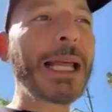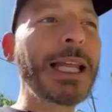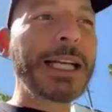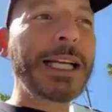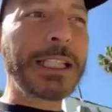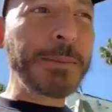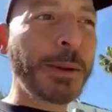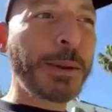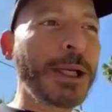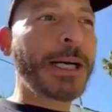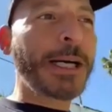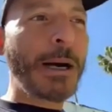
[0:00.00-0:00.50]
And
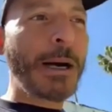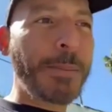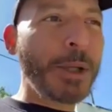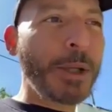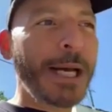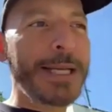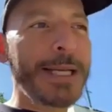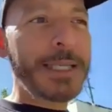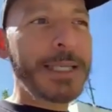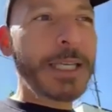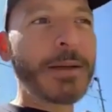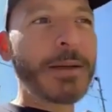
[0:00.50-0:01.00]
I like to put a
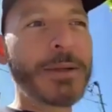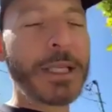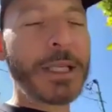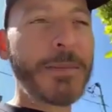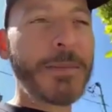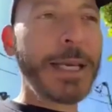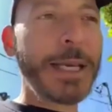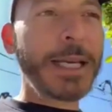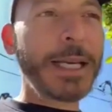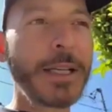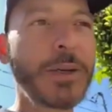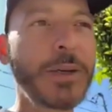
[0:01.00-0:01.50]
couple ice
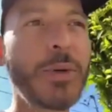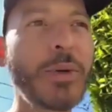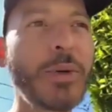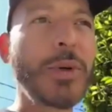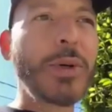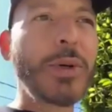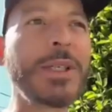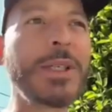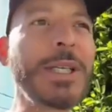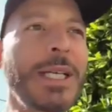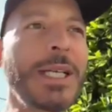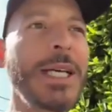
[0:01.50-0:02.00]
cubes to make it
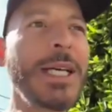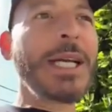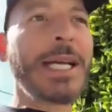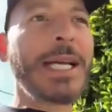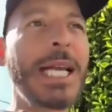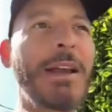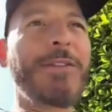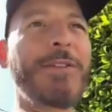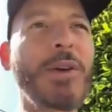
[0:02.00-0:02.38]
cool.